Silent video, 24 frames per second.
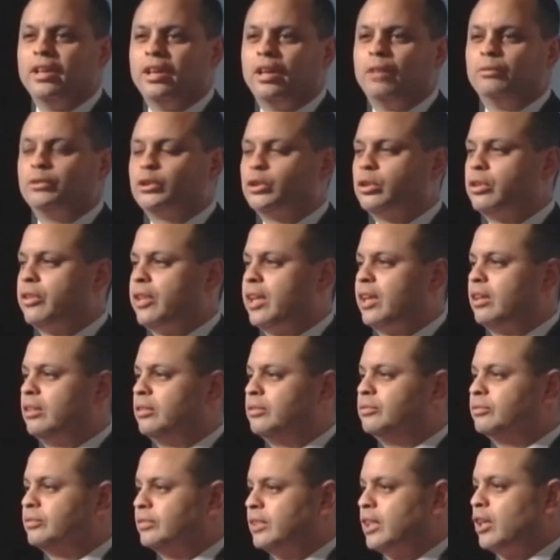I'm sure
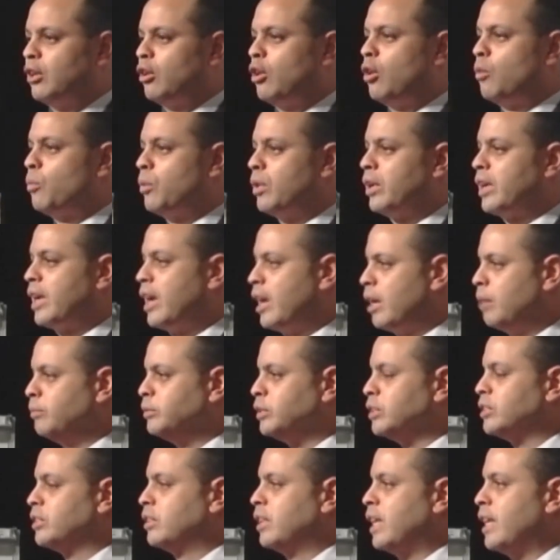that'll all work out. I'm
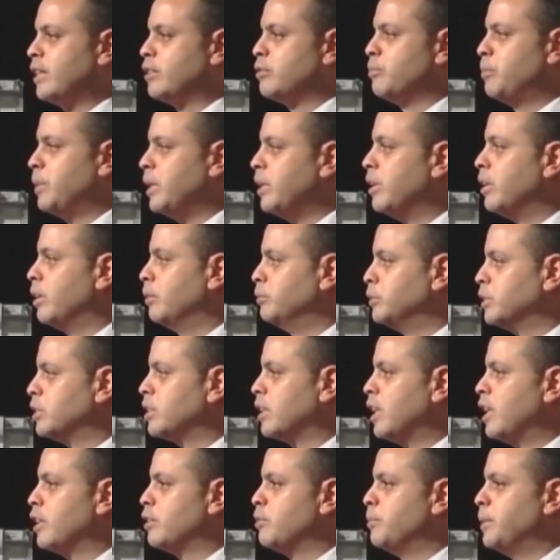just glad to be here. I'm just
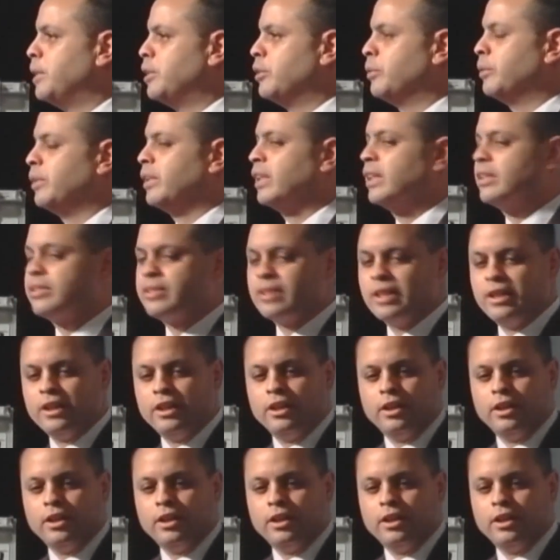glad to be doing this.